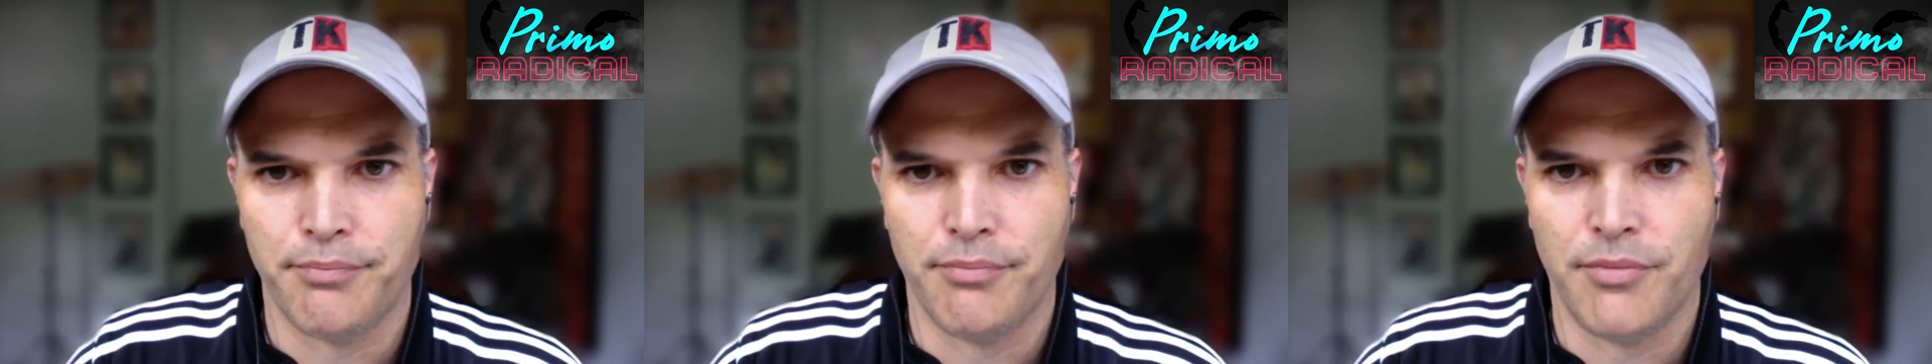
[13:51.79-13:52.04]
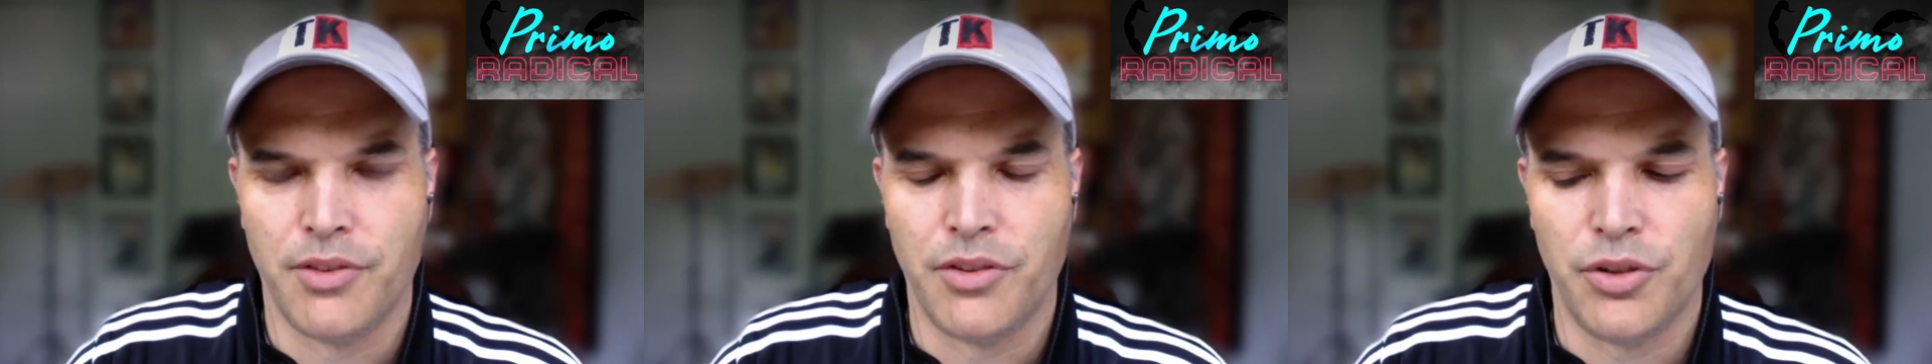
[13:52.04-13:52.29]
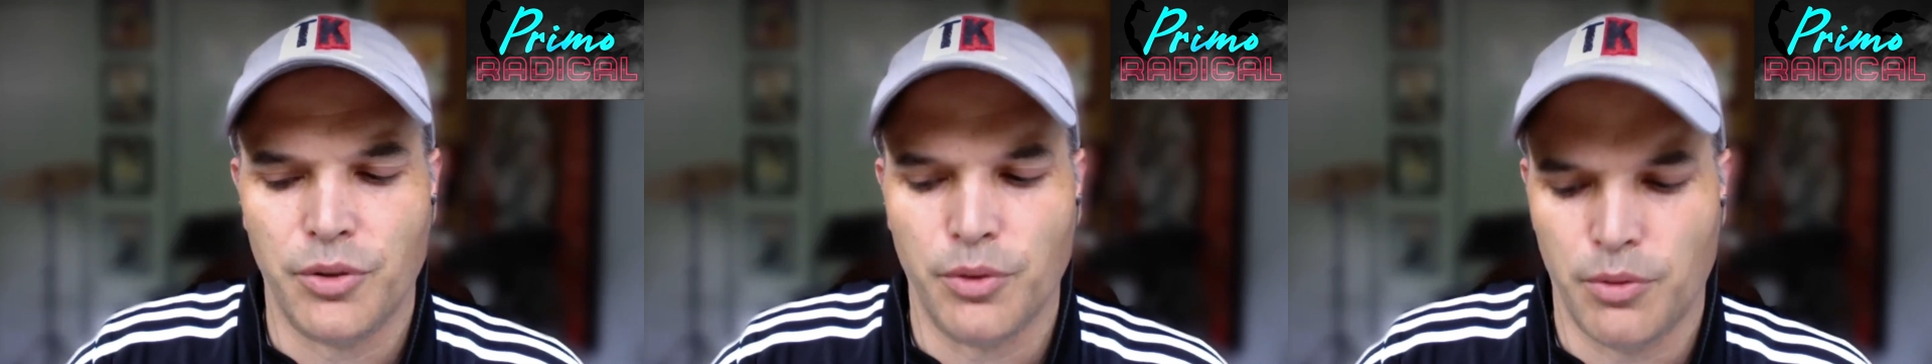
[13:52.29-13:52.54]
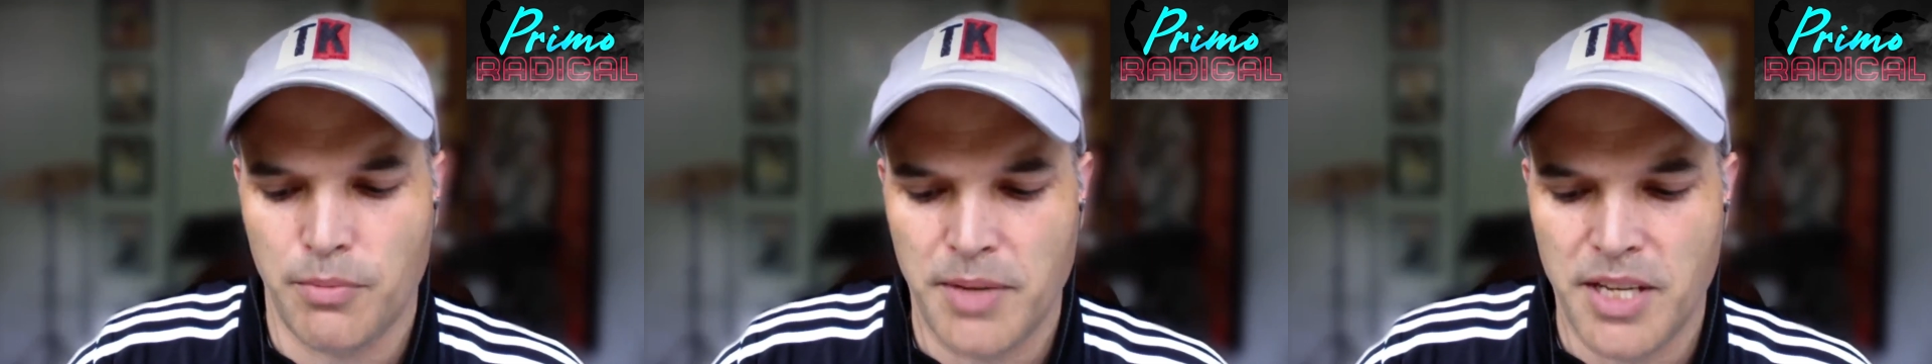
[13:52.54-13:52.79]

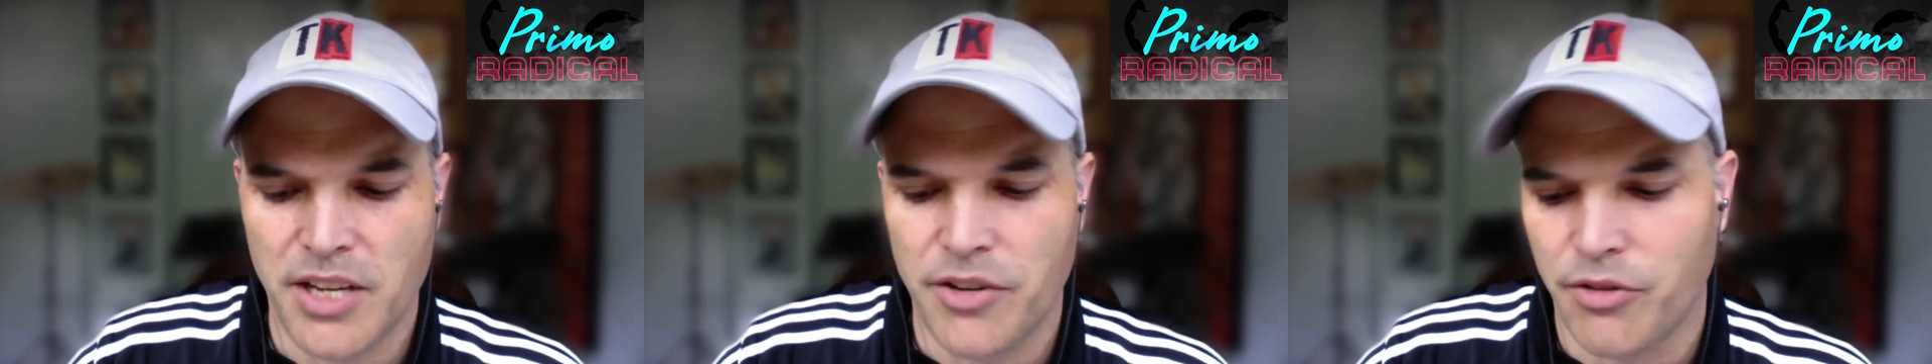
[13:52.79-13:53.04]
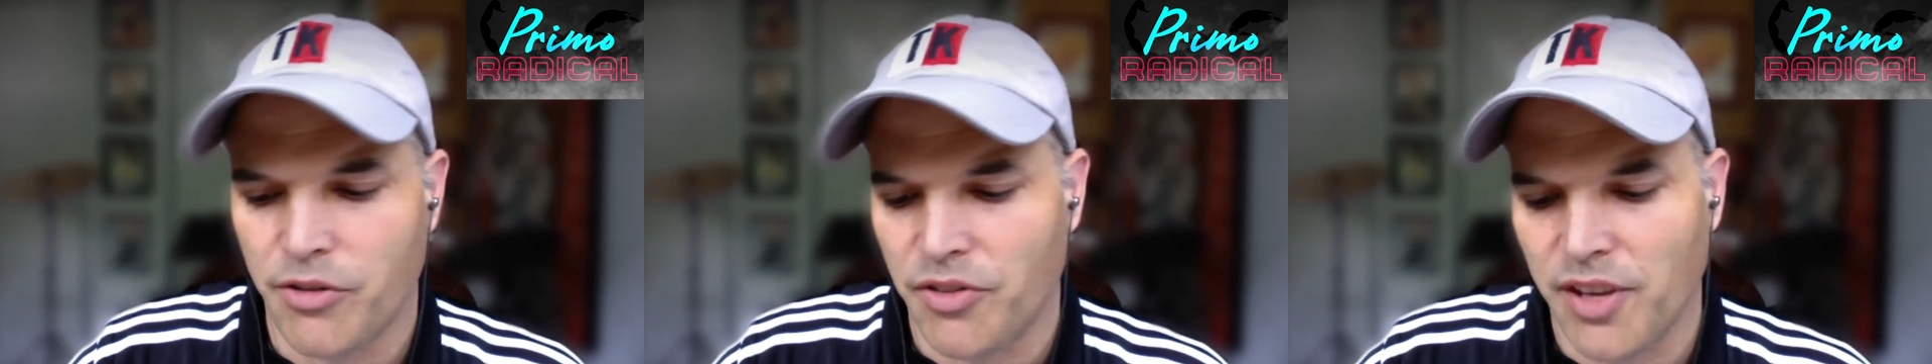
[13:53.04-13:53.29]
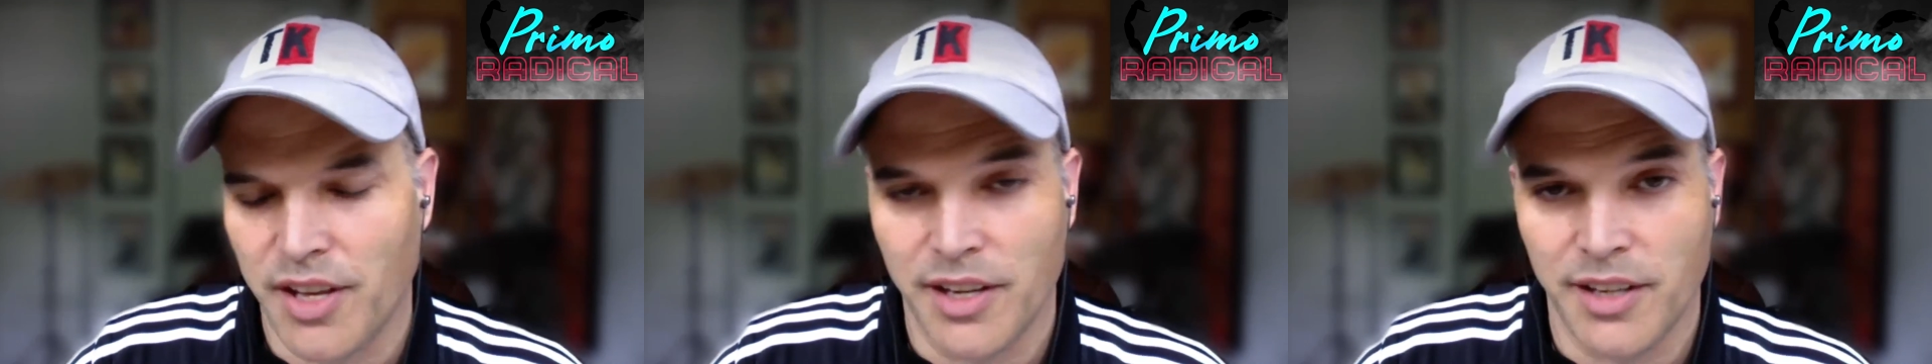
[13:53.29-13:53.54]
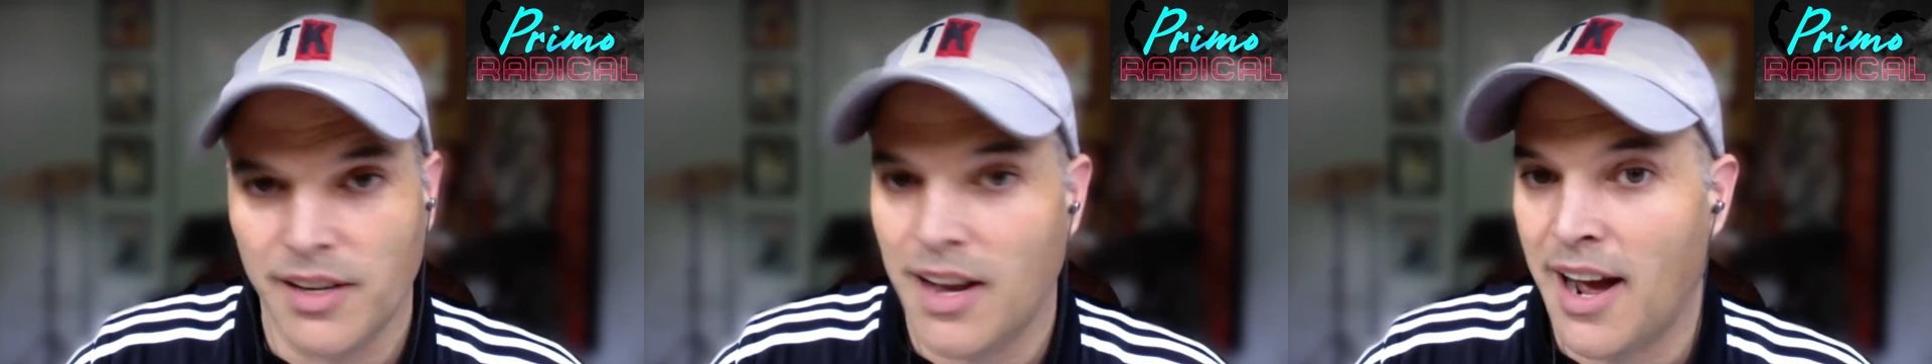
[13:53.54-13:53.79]
to be interested
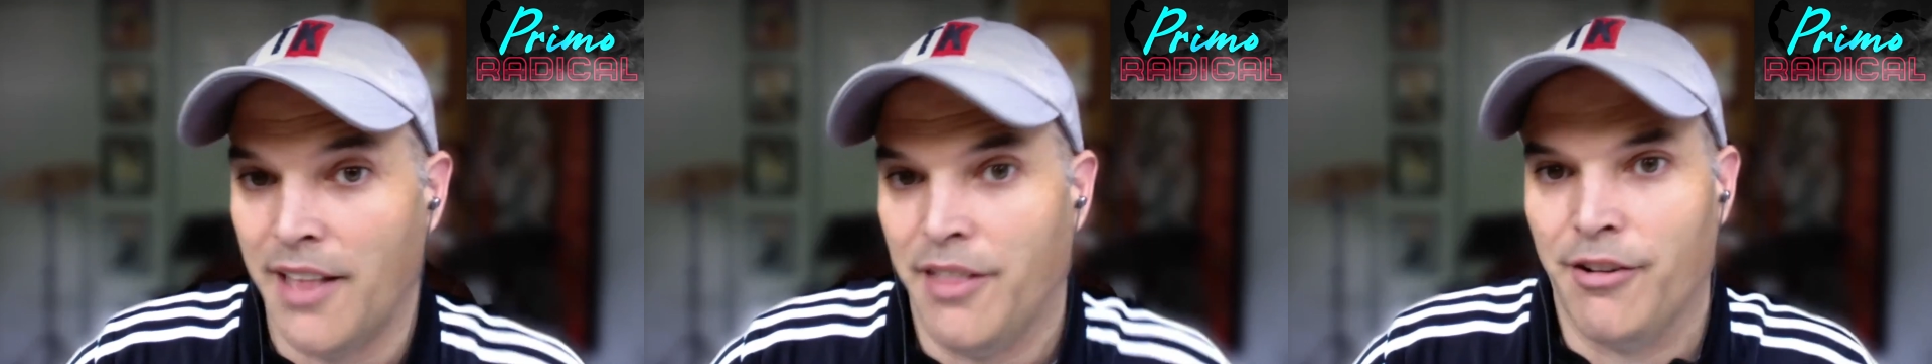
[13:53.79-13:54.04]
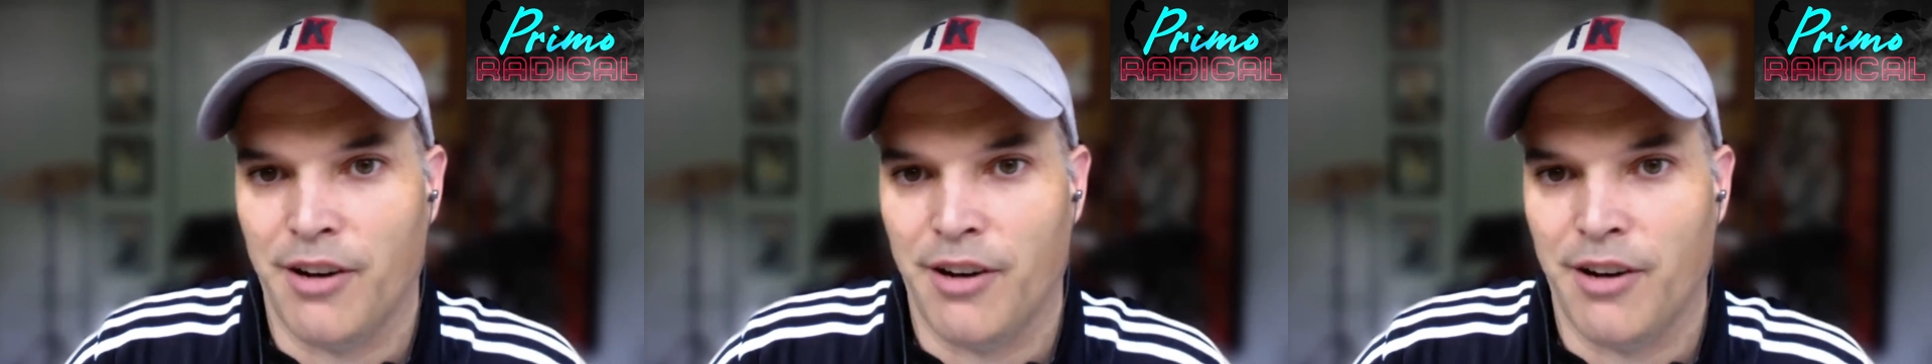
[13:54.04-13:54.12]
in either an